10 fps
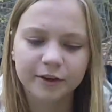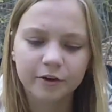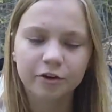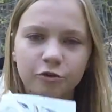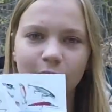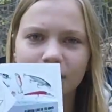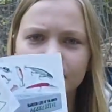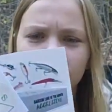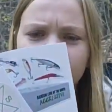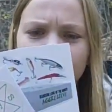stickers, Random
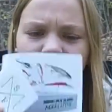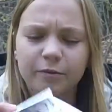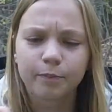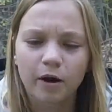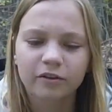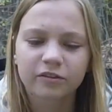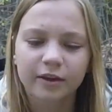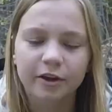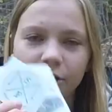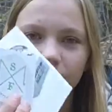Lure of the Month box
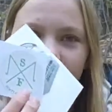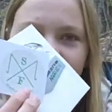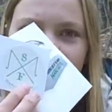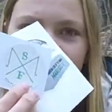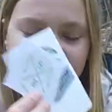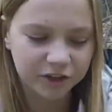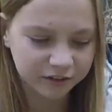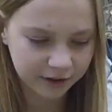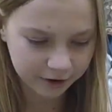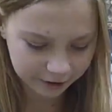sticker and a Simple Fishing
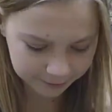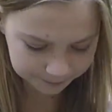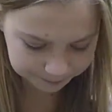sticker.